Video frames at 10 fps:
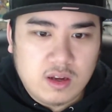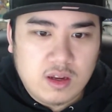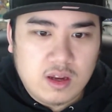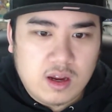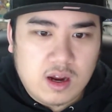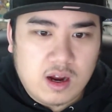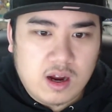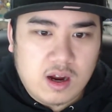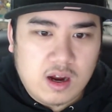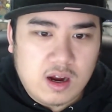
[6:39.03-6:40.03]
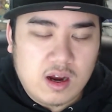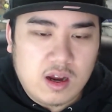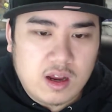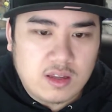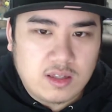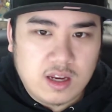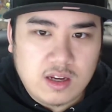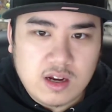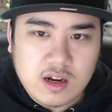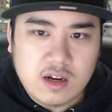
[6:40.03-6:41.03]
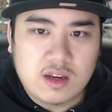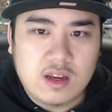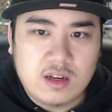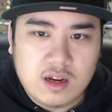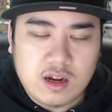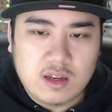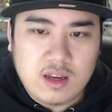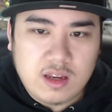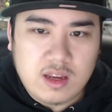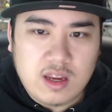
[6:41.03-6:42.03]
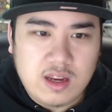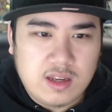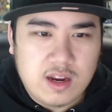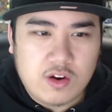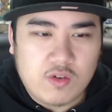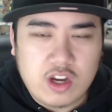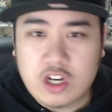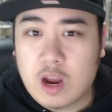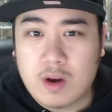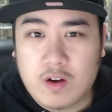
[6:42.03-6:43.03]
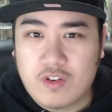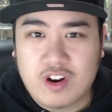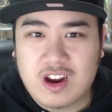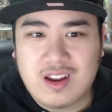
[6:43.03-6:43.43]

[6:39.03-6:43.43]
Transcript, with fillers: Uh, Taeyang and uh, Lee Hi did a great job covering it.